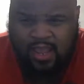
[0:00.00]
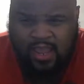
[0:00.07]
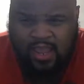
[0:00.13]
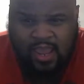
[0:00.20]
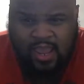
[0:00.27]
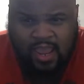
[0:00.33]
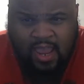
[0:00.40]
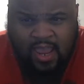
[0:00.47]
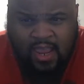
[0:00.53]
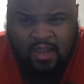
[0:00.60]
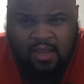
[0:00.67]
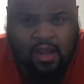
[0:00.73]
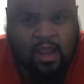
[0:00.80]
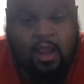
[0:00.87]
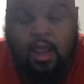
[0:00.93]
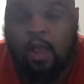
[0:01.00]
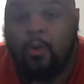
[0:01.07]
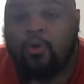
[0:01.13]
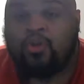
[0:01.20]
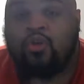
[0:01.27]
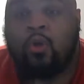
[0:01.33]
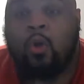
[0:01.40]
And I
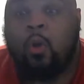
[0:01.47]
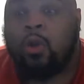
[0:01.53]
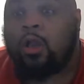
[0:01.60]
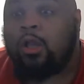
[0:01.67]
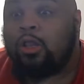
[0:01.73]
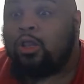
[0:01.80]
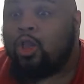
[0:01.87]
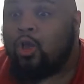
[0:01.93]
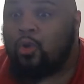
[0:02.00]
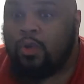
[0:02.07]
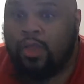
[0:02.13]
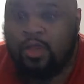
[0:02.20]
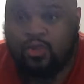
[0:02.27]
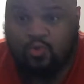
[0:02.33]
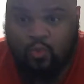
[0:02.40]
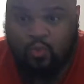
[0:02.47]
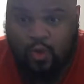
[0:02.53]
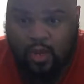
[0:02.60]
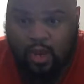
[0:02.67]
wish you all a glorious week.